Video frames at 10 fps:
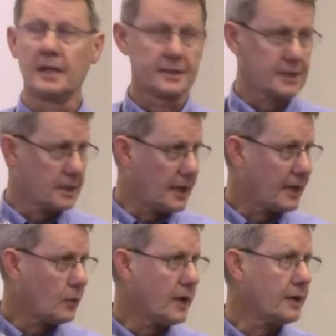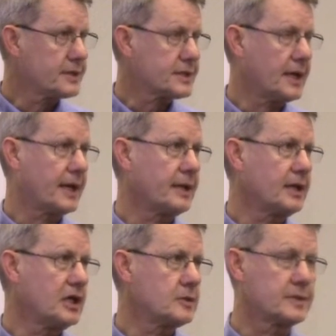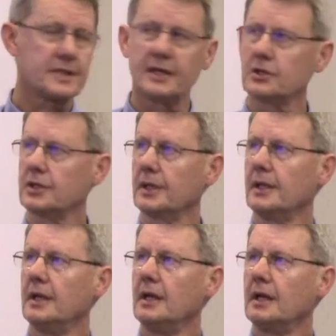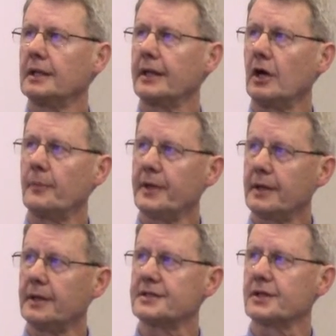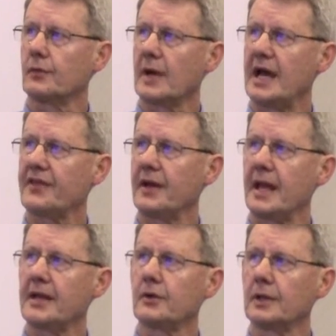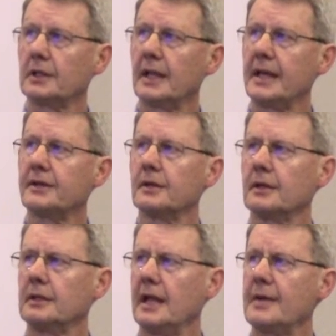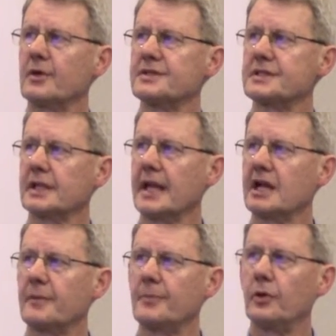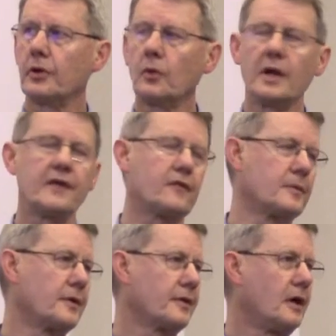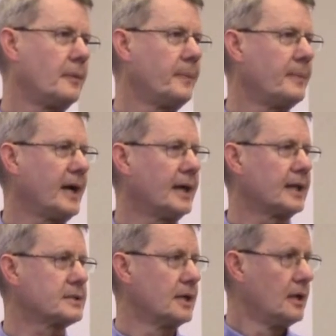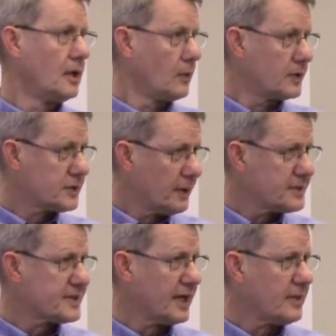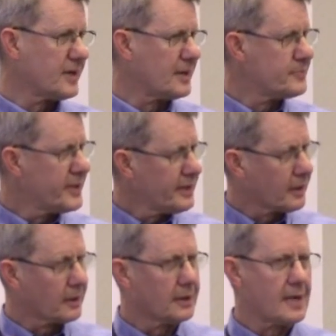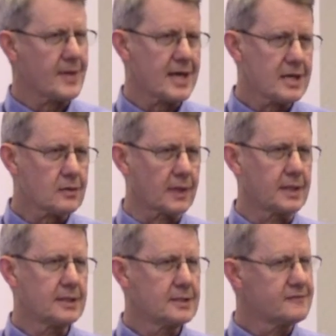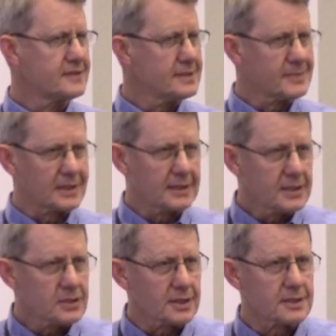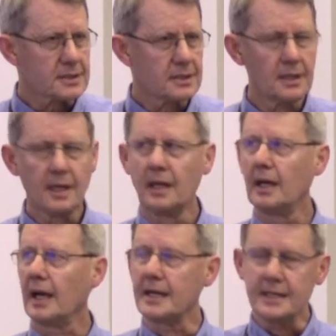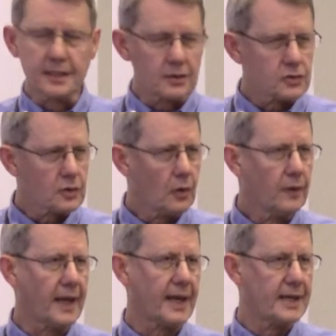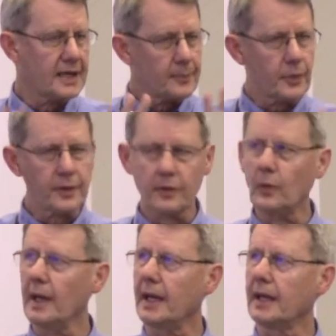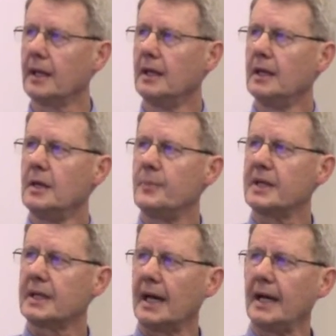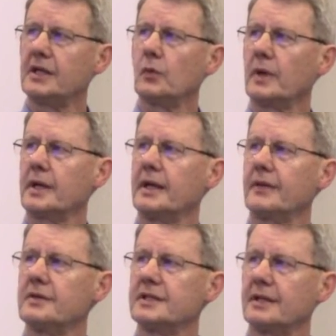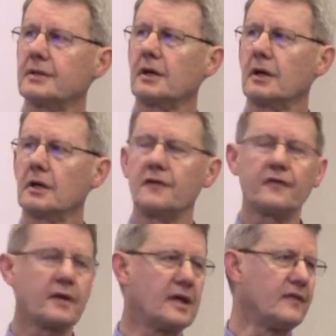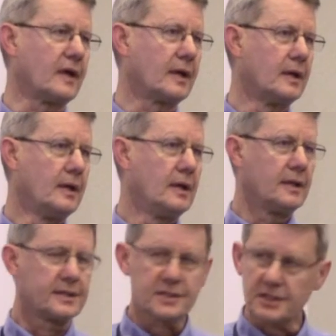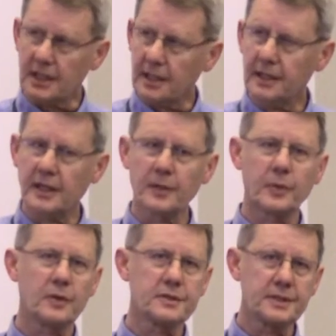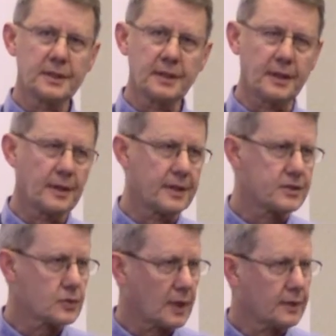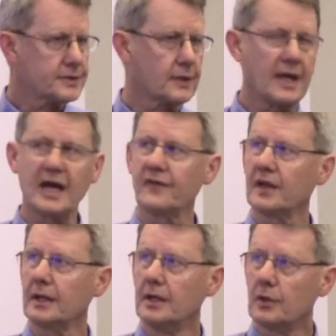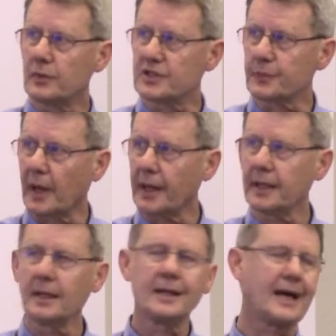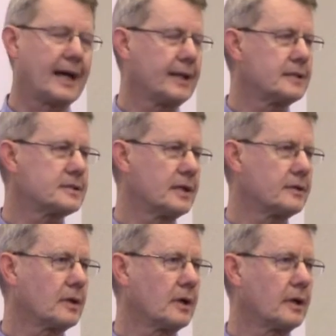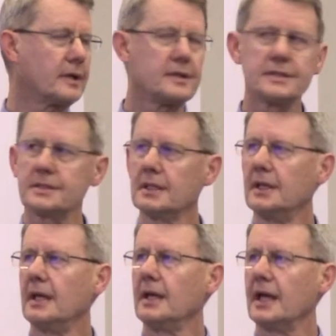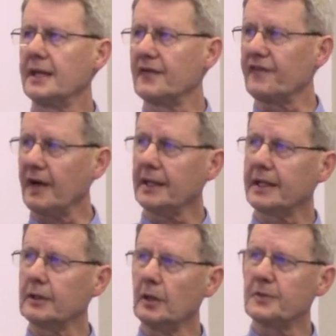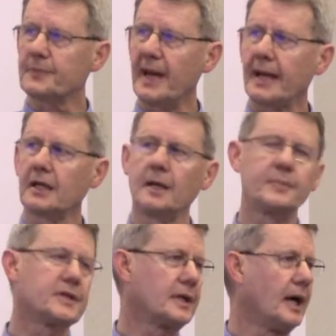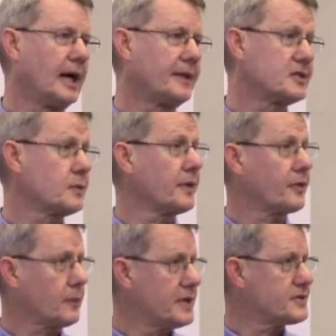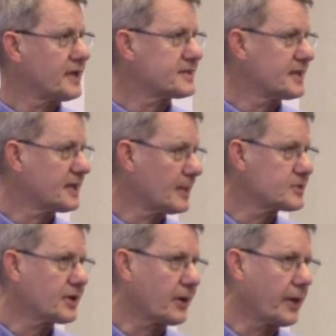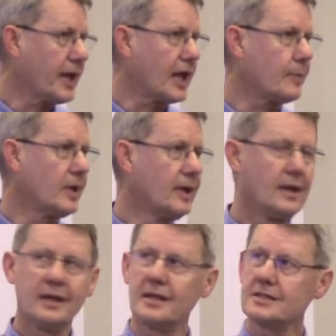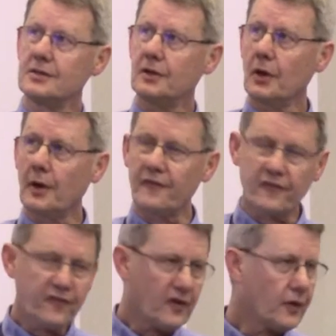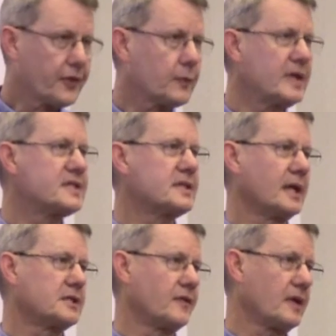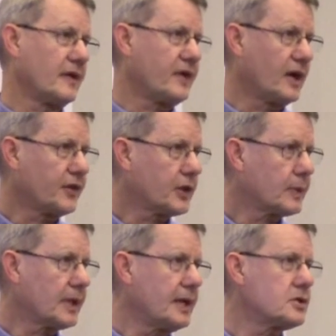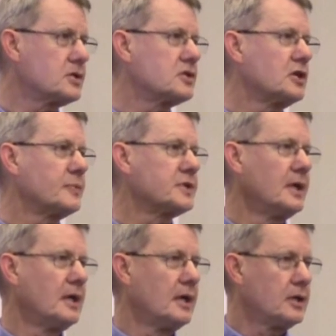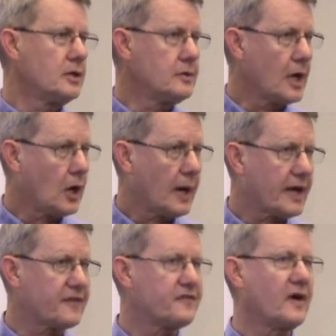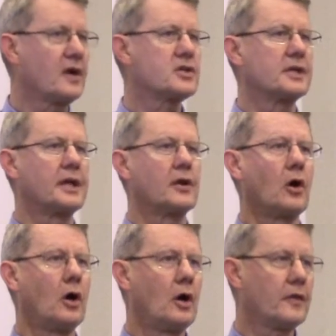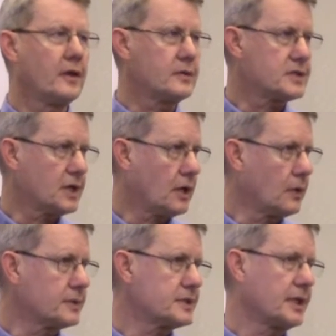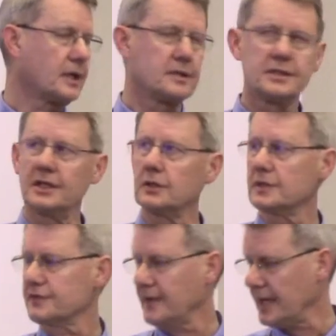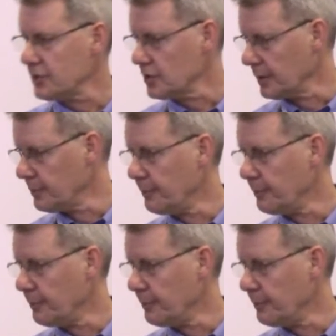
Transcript: That's a God awareness, God engagement section. Let all bitterness and wrath and anger and clamor and slander be put away from you with all malice. What's going inside of me? I'm bitter. I'm angry. I'm feeling malicious. I need to control that. I need to put it away. Be kind to one another, tenderhearted, forgiving. That seeing another person, the struggles they're having, responding in kindness, tenderheartedness, and then finally, it loops back up to God. That's where the 360 comes in our name, is you go a full 360. If you are going to have healthy relationships, you know how to function in all those zones in a continuous fashion.